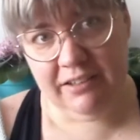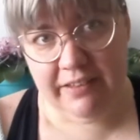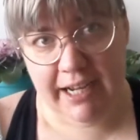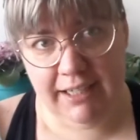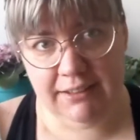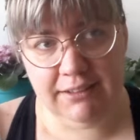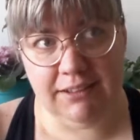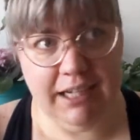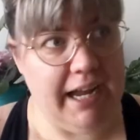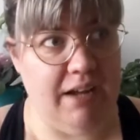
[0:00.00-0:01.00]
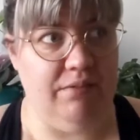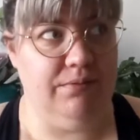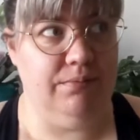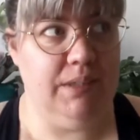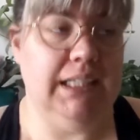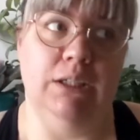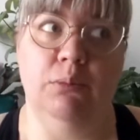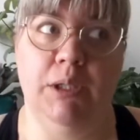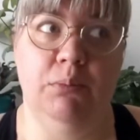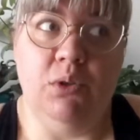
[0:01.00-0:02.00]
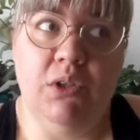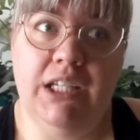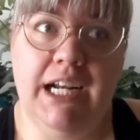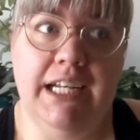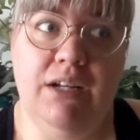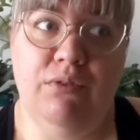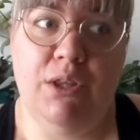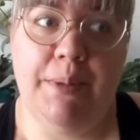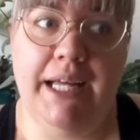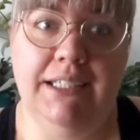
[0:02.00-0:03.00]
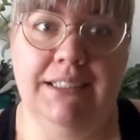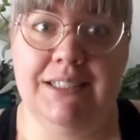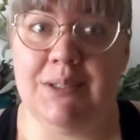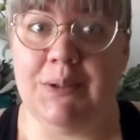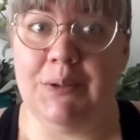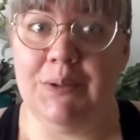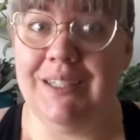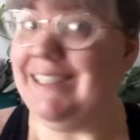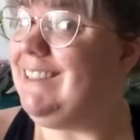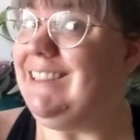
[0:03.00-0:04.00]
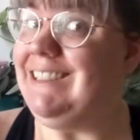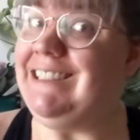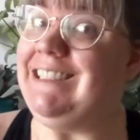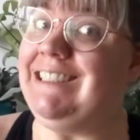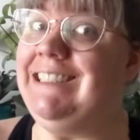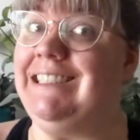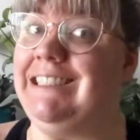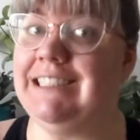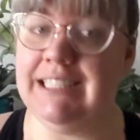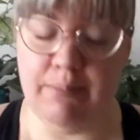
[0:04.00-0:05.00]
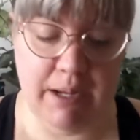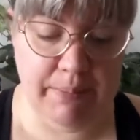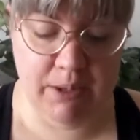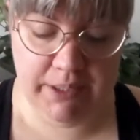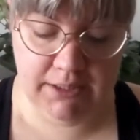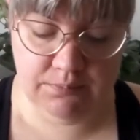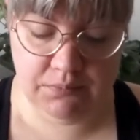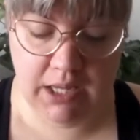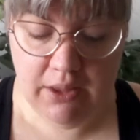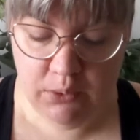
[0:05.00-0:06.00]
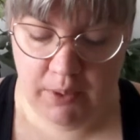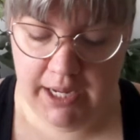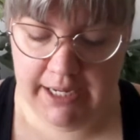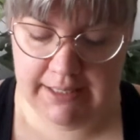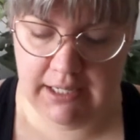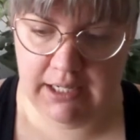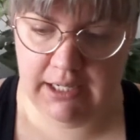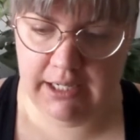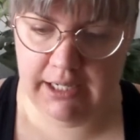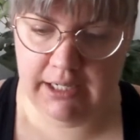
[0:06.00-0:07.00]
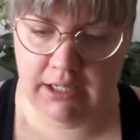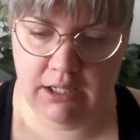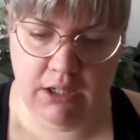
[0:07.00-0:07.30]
that I have a little bit more than I need for the pattern, so that might be a winner. Otherwise, I'm